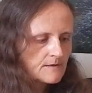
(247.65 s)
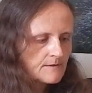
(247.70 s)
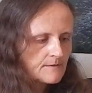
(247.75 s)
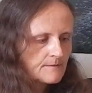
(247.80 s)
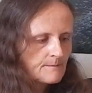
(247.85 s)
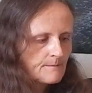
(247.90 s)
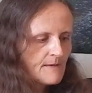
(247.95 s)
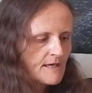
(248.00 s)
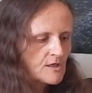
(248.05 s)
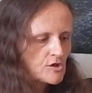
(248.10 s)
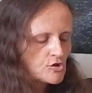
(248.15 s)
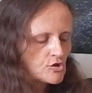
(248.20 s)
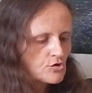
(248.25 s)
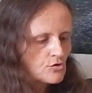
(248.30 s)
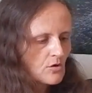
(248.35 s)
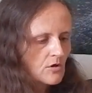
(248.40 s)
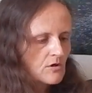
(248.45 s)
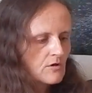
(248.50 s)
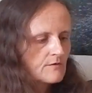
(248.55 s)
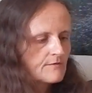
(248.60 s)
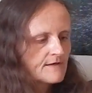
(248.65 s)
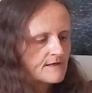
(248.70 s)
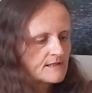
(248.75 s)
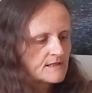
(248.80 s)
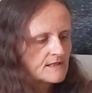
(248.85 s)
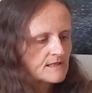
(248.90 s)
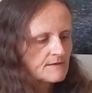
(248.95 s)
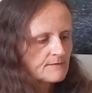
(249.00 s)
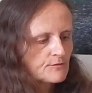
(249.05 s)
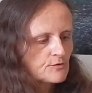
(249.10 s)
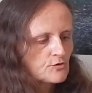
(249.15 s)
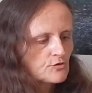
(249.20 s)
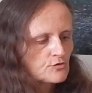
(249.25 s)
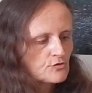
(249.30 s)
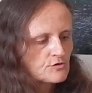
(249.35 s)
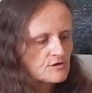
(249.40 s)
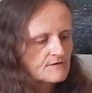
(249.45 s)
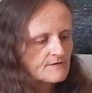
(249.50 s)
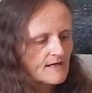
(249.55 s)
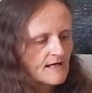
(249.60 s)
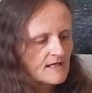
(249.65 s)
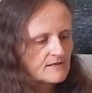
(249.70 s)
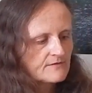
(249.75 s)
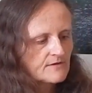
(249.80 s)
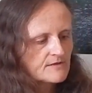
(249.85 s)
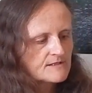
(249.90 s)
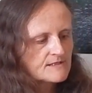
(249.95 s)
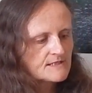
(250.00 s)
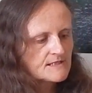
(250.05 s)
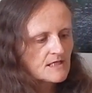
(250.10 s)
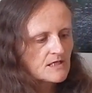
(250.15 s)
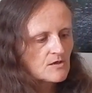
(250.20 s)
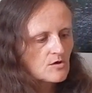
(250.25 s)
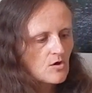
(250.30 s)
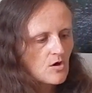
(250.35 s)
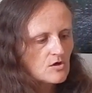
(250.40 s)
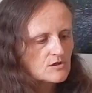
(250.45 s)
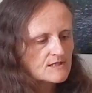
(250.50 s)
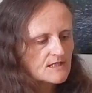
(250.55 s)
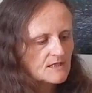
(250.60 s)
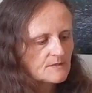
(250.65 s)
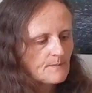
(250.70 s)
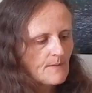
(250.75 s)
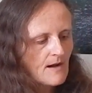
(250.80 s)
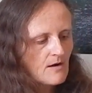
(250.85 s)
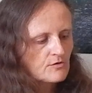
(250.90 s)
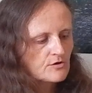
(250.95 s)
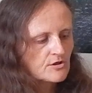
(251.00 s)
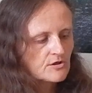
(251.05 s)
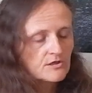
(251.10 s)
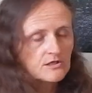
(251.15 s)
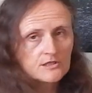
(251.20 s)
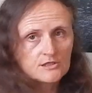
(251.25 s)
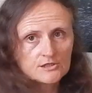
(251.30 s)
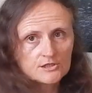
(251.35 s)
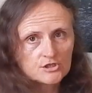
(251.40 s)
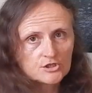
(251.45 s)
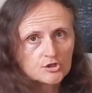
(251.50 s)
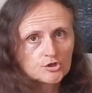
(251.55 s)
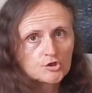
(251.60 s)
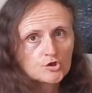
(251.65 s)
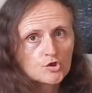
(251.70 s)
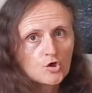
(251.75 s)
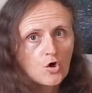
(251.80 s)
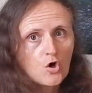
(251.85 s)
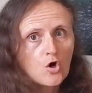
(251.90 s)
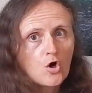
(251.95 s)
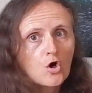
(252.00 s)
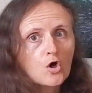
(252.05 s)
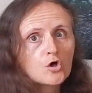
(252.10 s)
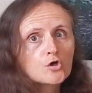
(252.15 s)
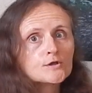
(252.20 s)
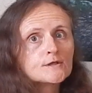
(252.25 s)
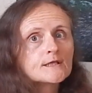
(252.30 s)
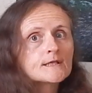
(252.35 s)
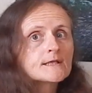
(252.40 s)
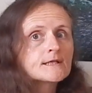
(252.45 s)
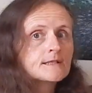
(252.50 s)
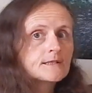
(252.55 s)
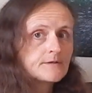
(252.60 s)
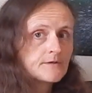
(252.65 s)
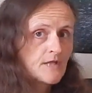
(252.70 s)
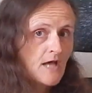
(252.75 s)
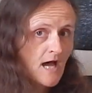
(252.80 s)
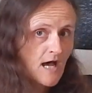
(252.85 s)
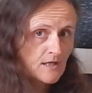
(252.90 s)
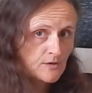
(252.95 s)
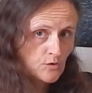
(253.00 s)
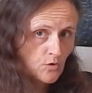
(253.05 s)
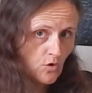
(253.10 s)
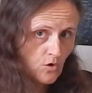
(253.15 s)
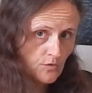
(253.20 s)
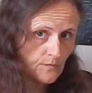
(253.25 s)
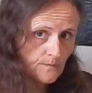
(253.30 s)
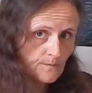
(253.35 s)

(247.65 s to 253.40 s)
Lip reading: Make sure that if you use that zinc oxide powder is non-nano